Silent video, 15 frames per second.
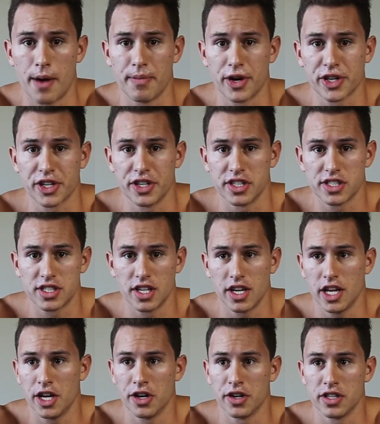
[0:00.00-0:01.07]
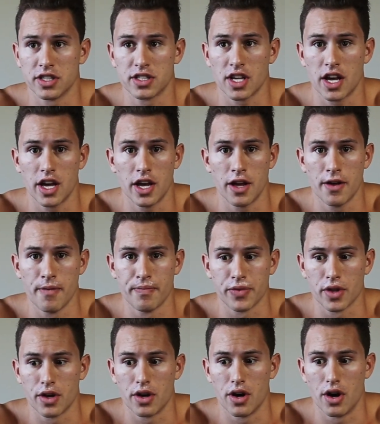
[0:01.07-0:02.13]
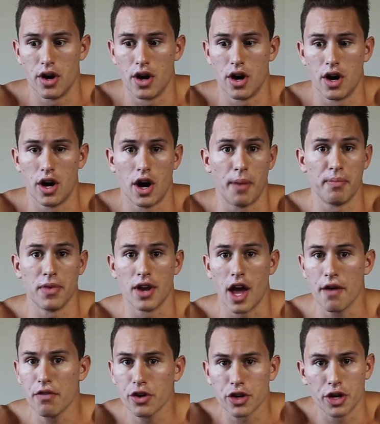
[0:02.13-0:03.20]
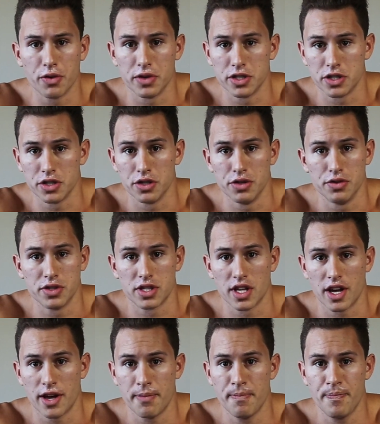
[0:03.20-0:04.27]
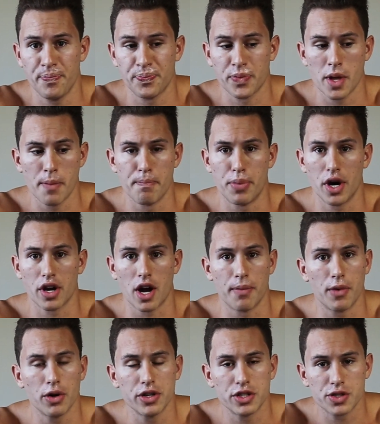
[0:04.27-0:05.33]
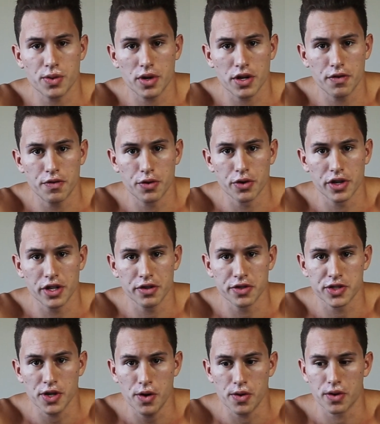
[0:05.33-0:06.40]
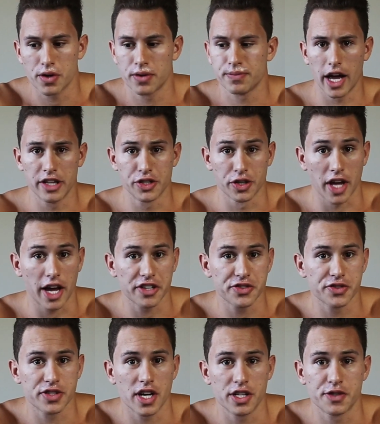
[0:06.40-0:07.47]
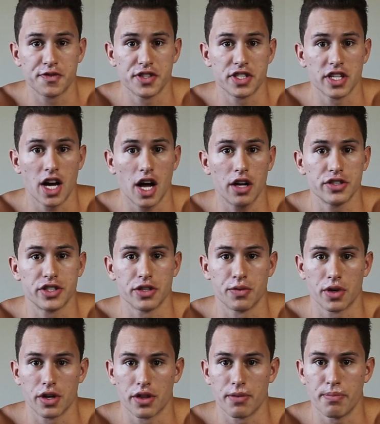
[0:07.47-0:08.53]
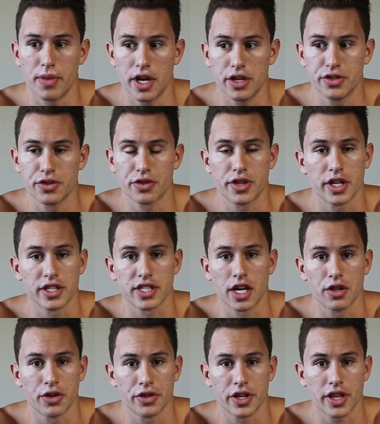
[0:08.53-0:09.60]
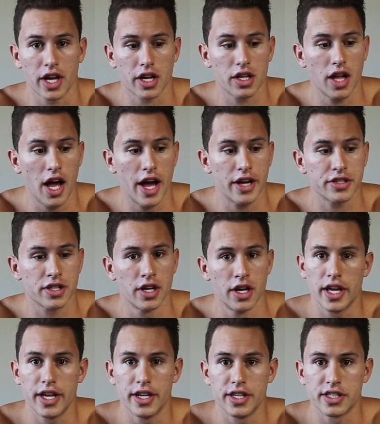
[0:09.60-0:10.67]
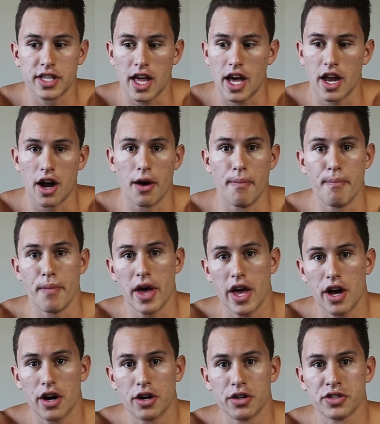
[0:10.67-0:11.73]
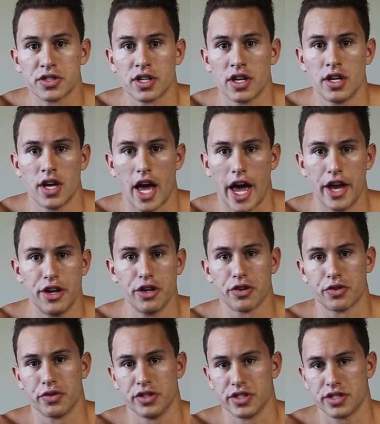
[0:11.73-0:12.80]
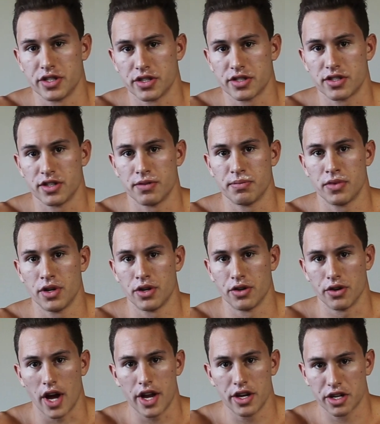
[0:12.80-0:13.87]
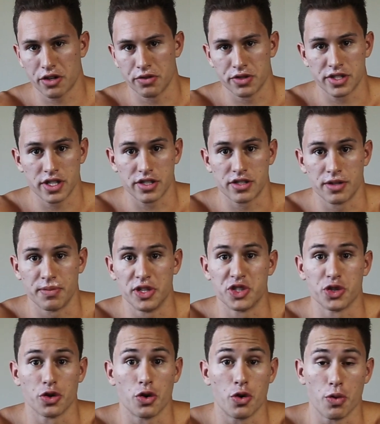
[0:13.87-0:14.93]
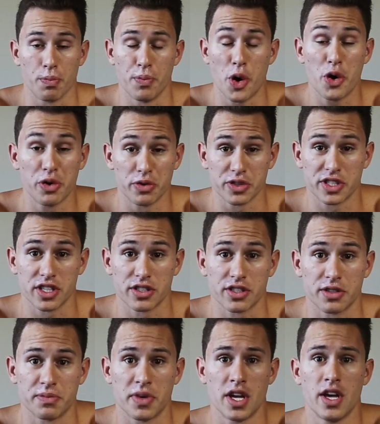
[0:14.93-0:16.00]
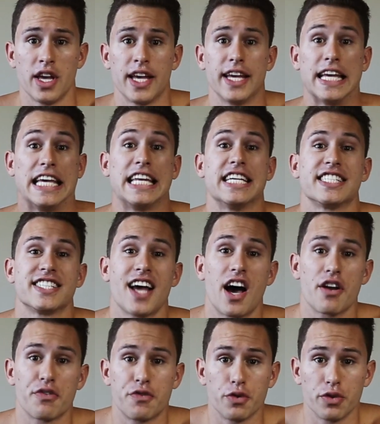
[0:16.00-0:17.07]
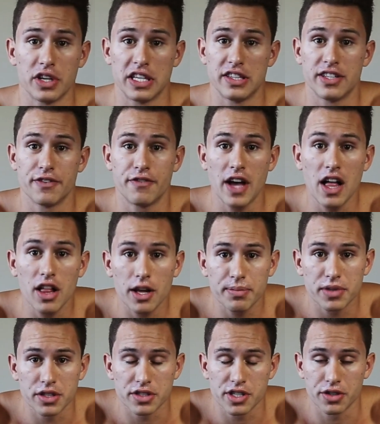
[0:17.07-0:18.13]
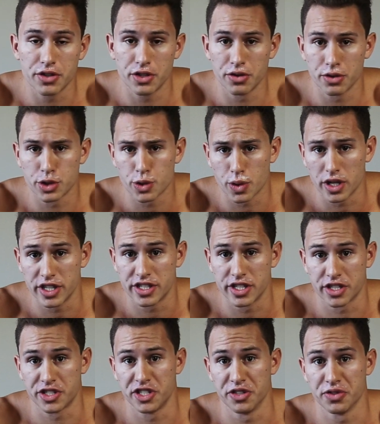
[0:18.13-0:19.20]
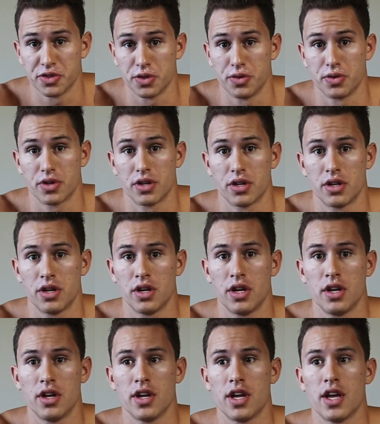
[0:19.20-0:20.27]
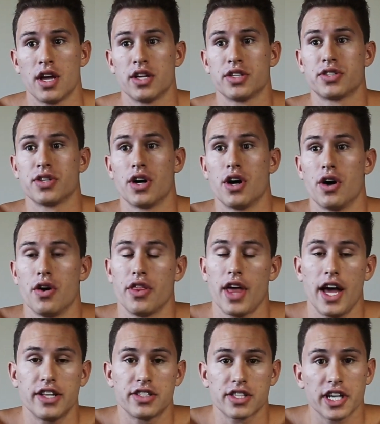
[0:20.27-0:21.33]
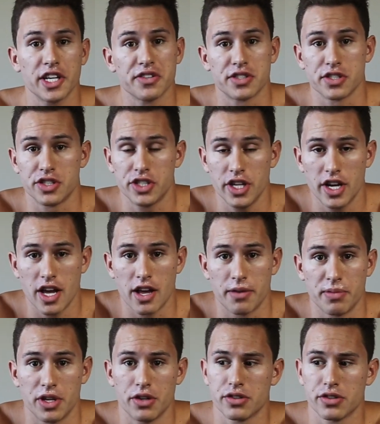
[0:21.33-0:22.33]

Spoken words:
I'm not gonna sit here and say I'm never going to use them, but I'm only 24 years old. I took exercise physiology, and one of the major things I learned in that class is that a male's endocrine system, your endocrine system is your hormonal system. It is not fully developed until you're 26 years old. So that scares the shit out of me.